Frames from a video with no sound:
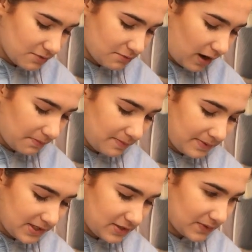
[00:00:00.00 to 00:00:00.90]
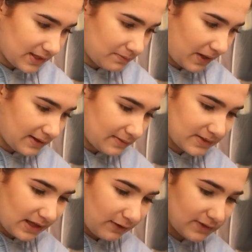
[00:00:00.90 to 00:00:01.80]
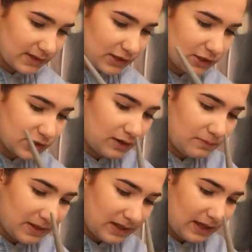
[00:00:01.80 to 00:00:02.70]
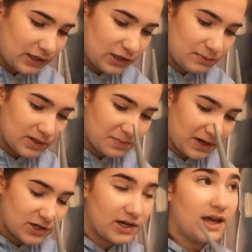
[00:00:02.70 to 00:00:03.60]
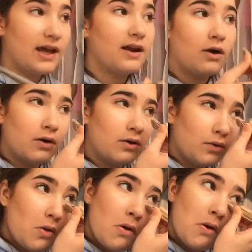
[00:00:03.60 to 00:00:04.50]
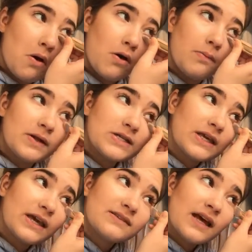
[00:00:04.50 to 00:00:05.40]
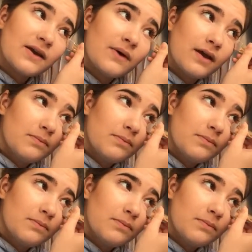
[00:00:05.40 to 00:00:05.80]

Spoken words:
probably doing it by themselves, and there shouldn't be like too much pressure to get a whole bunch of gigs anyway.